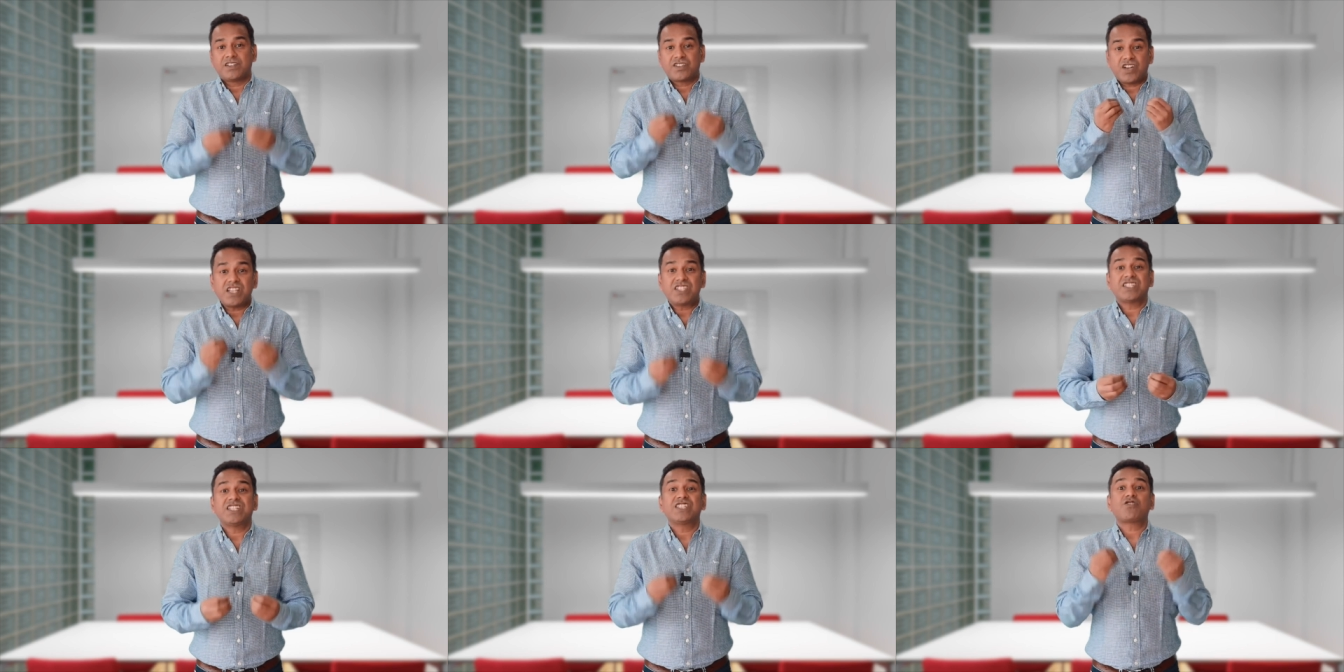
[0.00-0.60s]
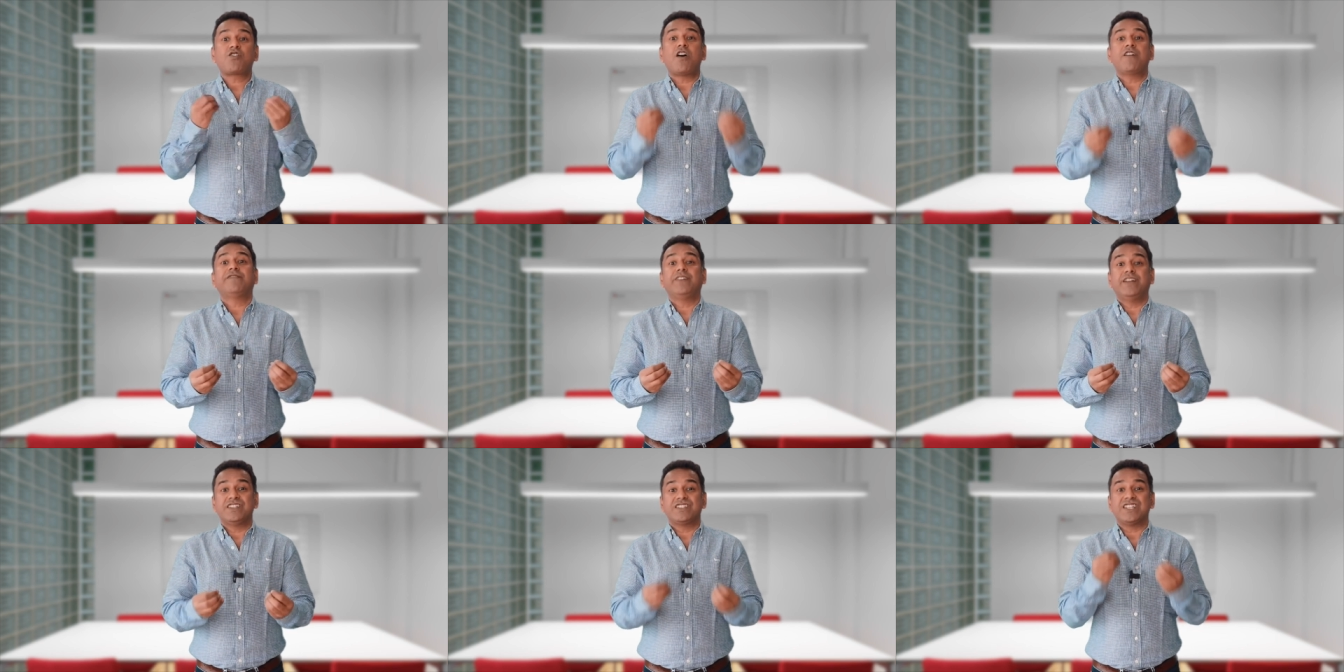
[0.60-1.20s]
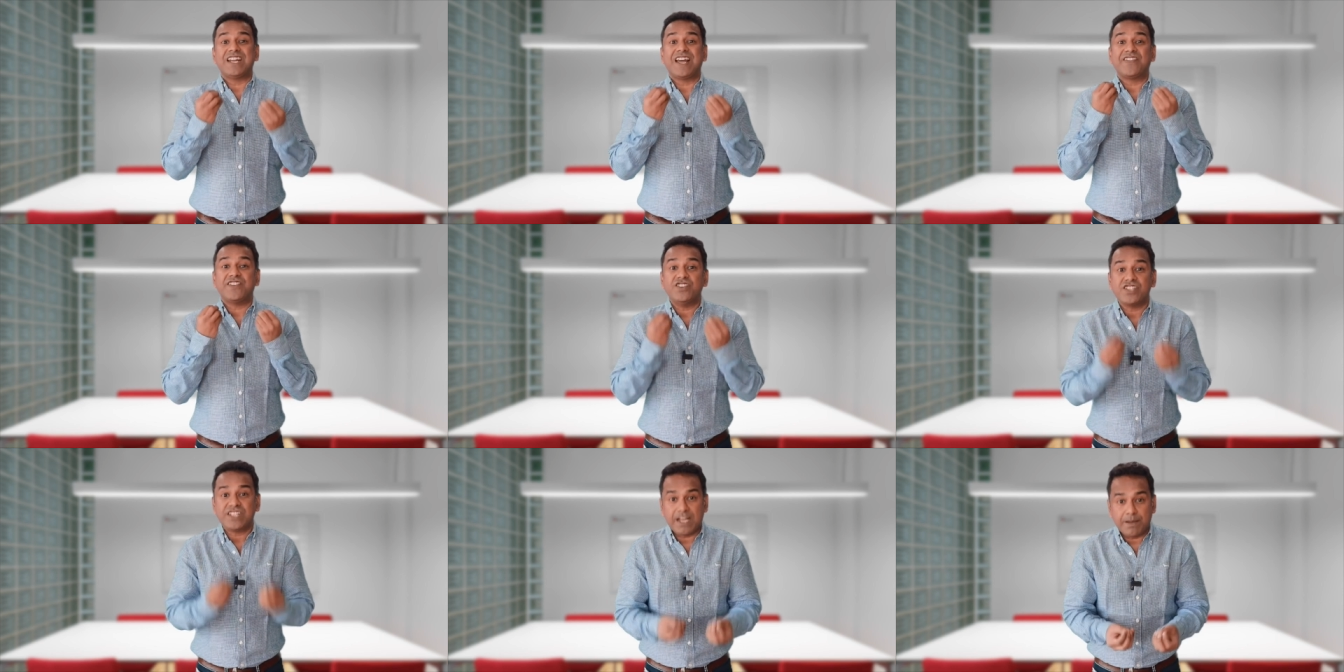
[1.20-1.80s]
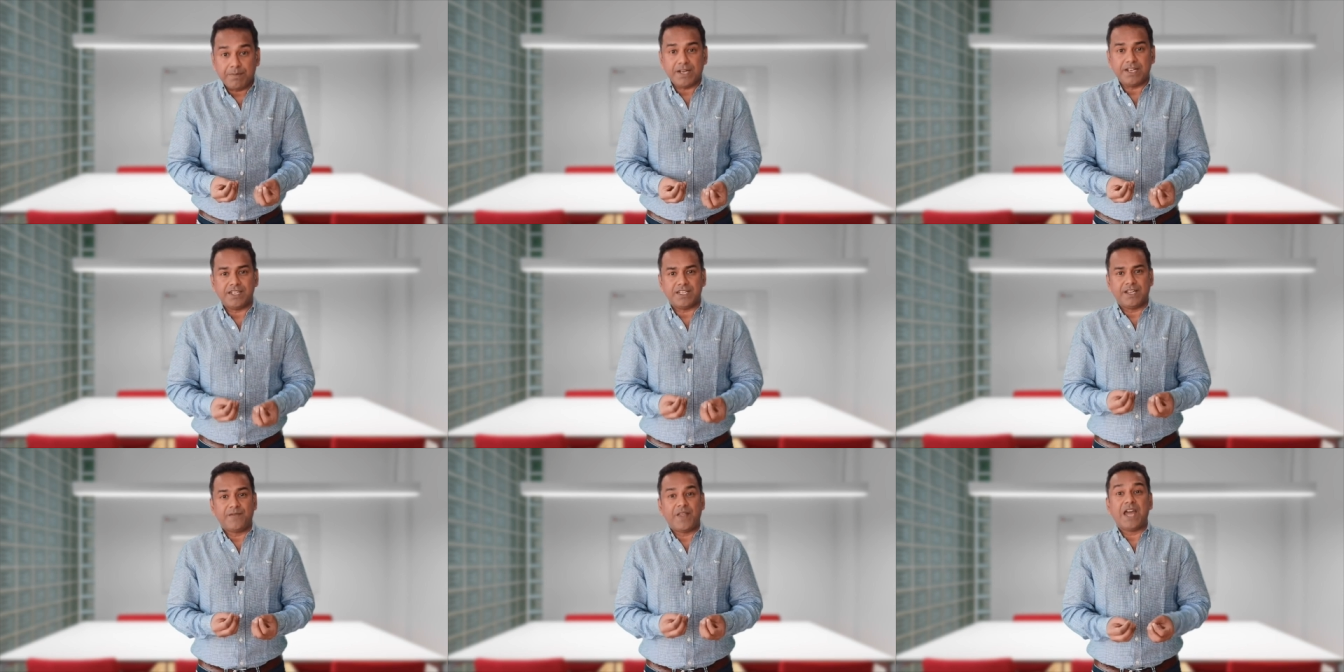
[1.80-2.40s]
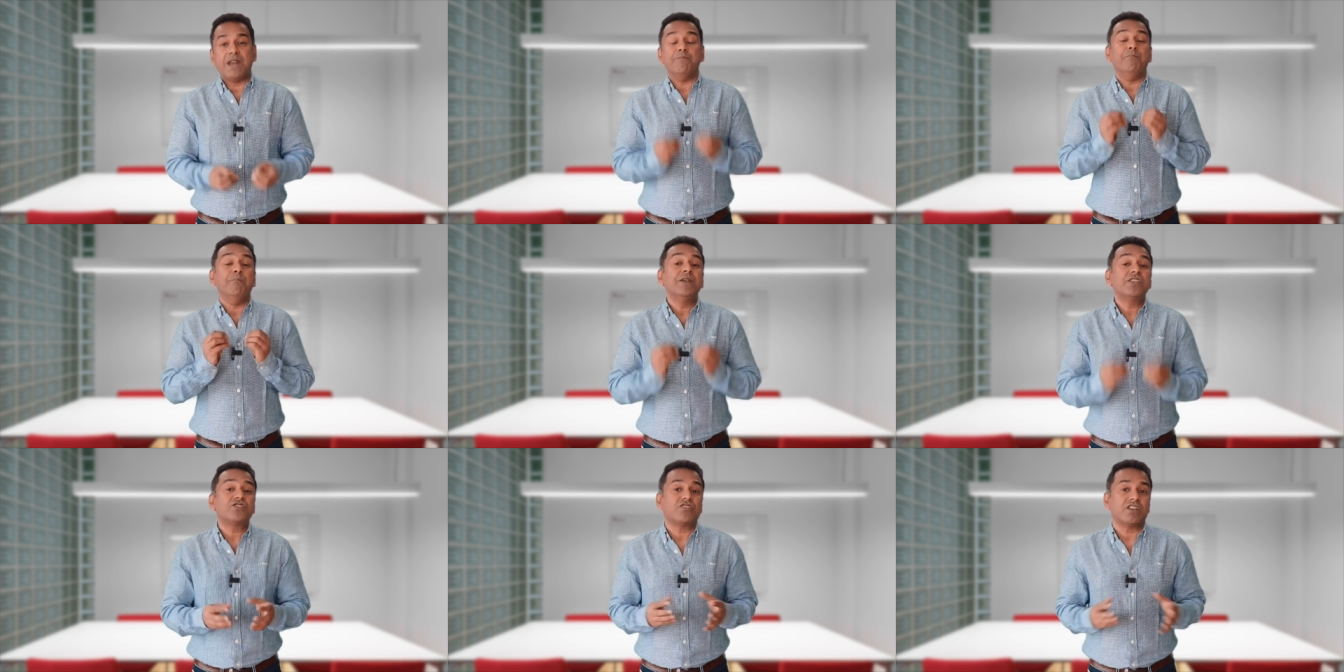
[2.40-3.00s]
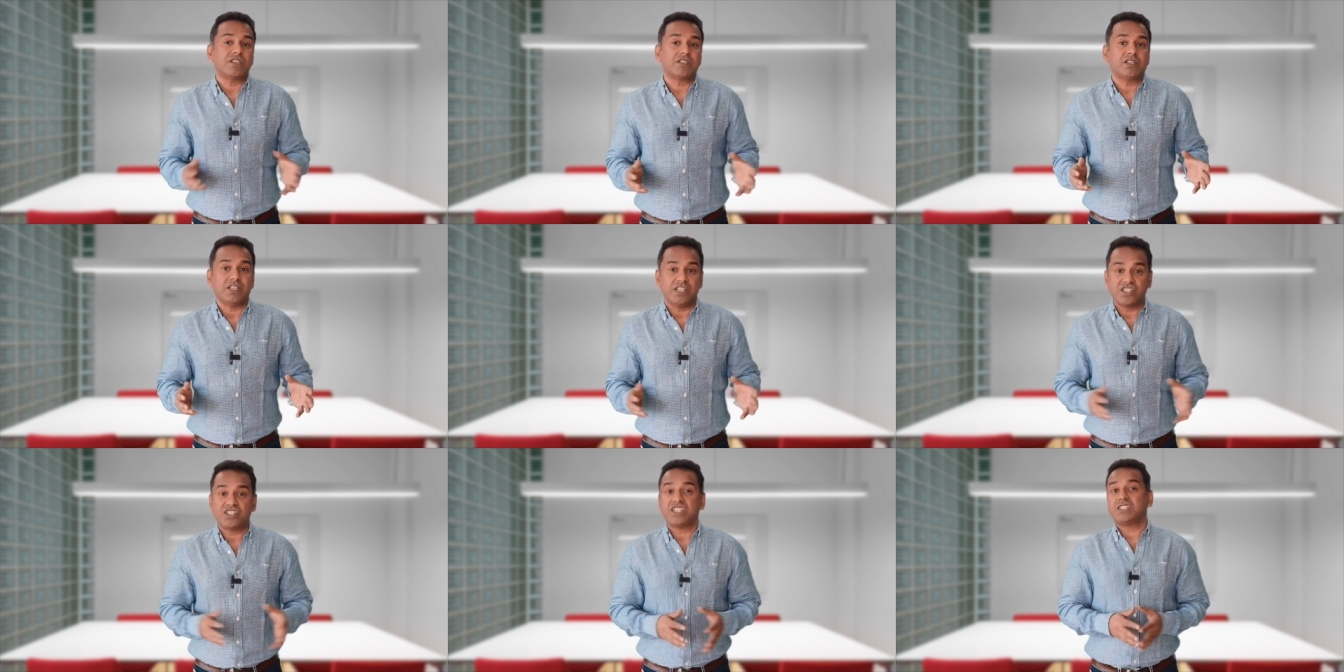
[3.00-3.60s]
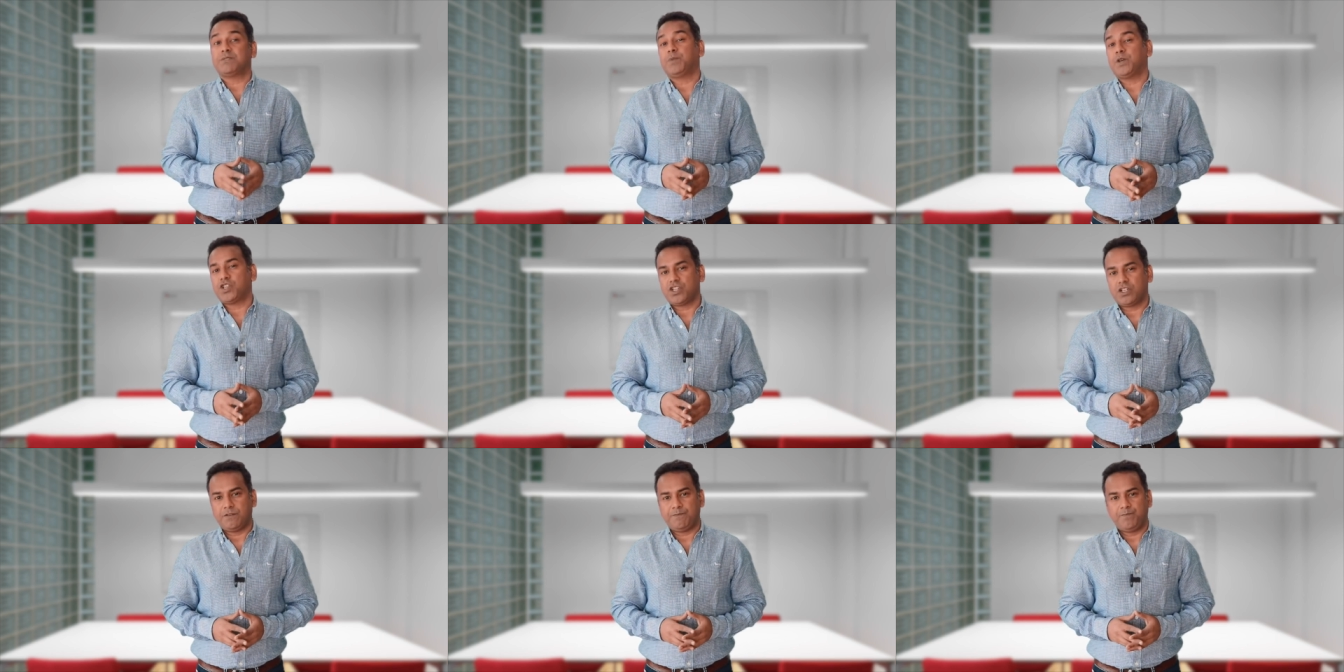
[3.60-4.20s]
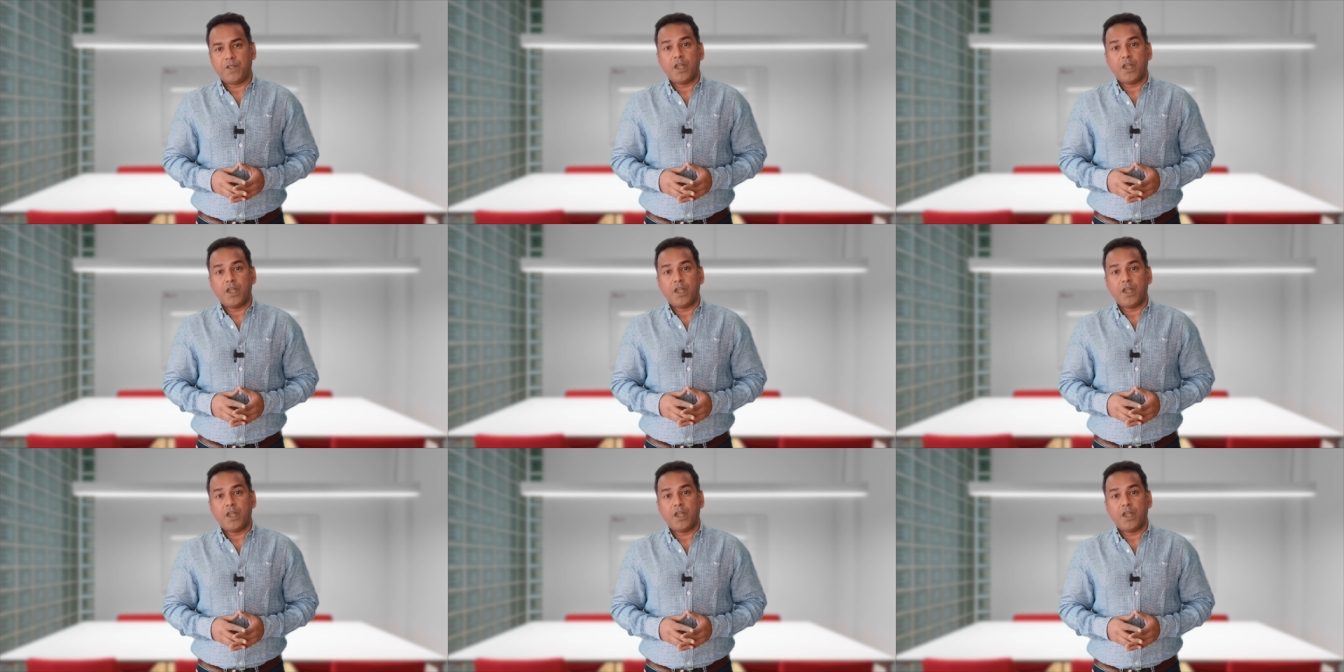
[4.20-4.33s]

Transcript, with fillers: Trust is confidence in others' ability, and mistrust is suspicion.